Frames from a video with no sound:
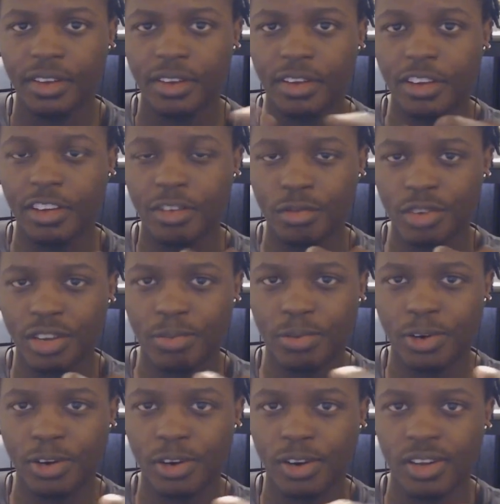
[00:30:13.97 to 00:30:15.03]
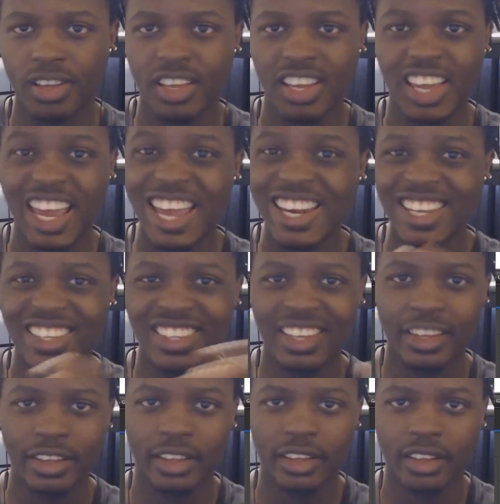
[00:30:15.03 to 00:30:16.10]
Reaper,
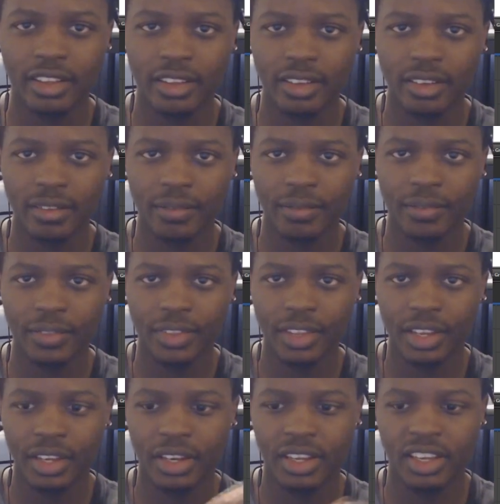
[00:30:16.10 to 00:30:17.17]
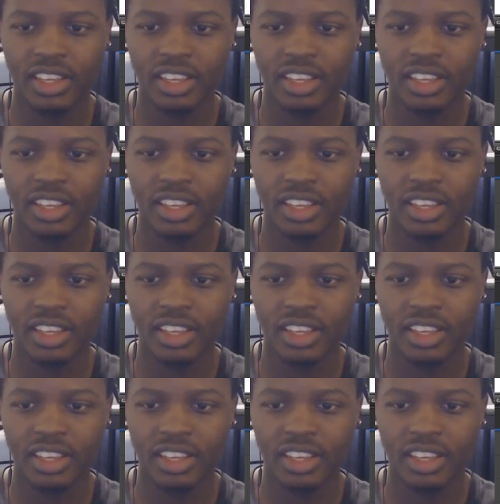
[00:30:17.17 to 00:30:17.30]
anything, and like